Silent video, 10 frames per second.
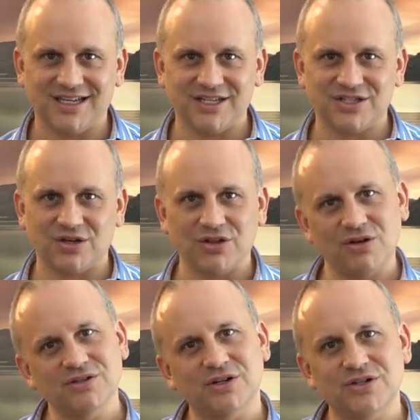And so
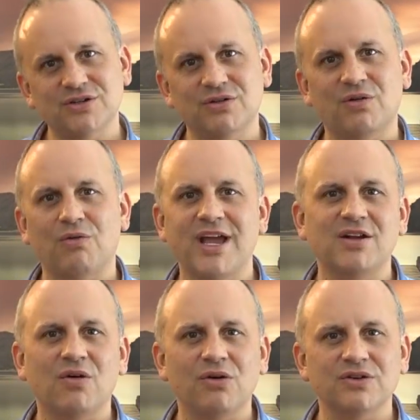those are 2 great
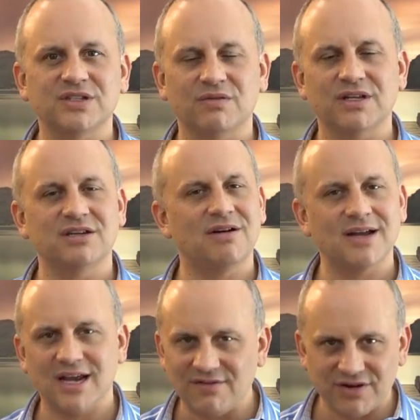oils that we do on
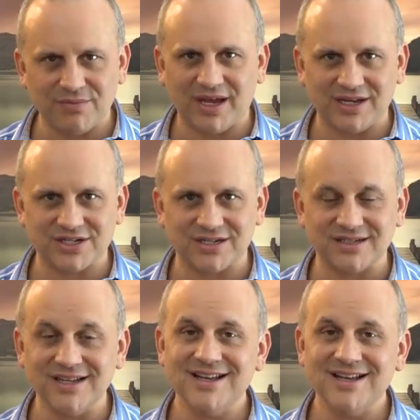every patient.